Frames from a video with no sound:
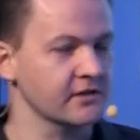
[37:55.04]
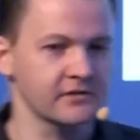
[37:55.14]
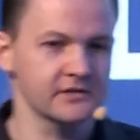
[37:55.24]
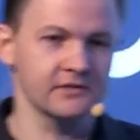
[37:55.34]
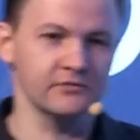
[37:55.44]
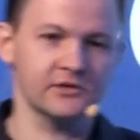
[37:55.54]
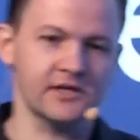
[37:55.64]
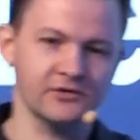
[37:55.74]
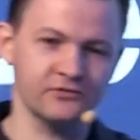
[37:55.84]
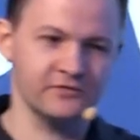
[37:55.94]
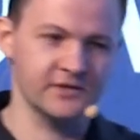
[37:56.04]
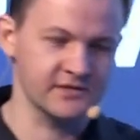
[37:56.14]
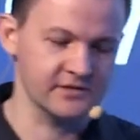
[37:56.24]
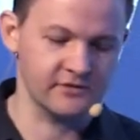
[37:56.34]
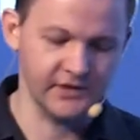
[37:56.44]
technical team will try to
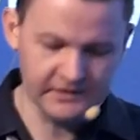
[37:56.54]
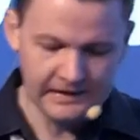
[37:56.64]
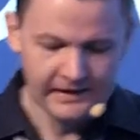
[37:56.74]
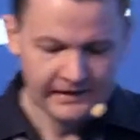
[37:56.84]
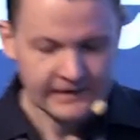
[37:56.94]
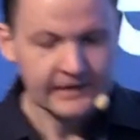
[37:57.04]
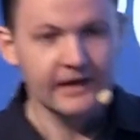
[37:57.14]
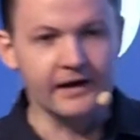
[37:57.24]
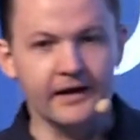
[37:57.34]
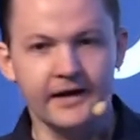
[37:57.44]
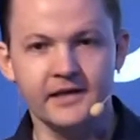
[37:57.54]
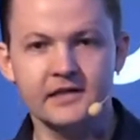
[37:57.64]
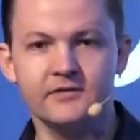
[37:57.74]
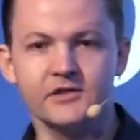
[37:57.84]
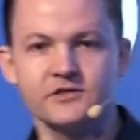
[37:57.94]
fix the screen. Uh,
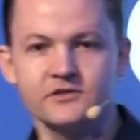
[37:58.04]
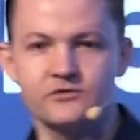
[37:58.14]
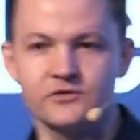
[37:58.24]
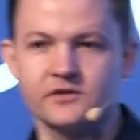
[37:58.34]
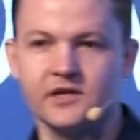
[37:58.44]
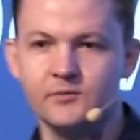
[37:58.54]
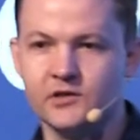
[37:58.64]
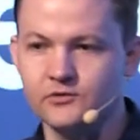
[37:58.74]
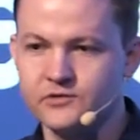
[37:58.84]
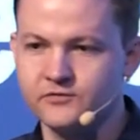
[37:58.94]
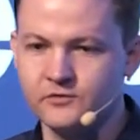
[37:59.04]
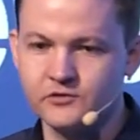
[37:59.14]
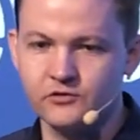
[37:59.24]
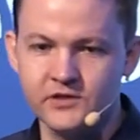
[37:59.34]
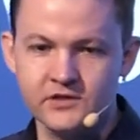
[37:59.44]
any questions to Serguei Beloussov
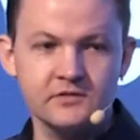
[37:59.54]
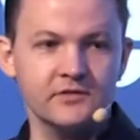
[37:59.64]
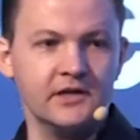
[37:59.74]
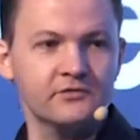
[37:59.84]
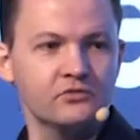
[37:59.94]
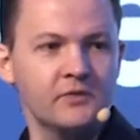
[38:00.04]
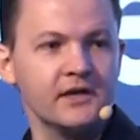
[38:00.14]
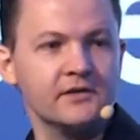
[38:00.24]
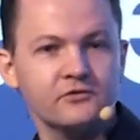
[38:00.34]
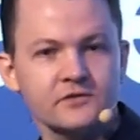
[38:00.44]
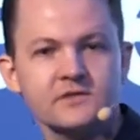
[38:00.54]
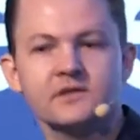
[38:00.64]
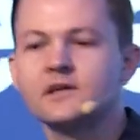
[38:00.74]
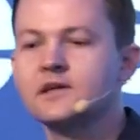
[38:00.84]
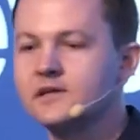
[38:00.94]
from the audience? We have two
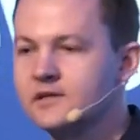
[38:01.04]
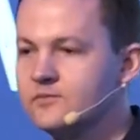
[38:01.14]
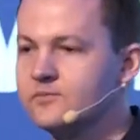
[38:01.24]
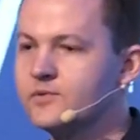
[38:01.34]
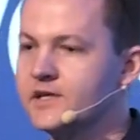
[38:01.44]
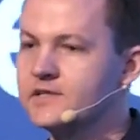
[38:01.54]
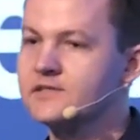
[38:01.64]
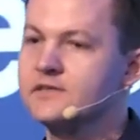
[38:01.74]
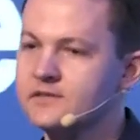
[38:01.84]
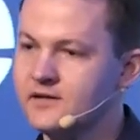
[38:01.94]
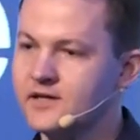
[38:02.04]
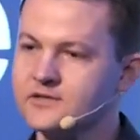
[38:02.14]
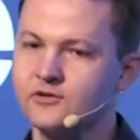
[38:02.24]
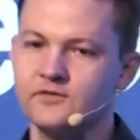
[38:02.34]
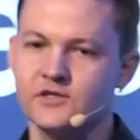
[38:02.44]
microphones. Please
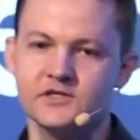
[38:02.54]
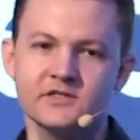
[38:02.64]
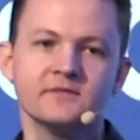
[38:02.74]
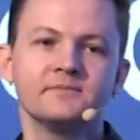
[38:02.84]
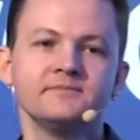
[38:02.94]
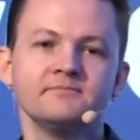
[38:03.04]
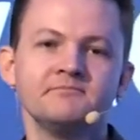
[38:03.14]
ask your questions.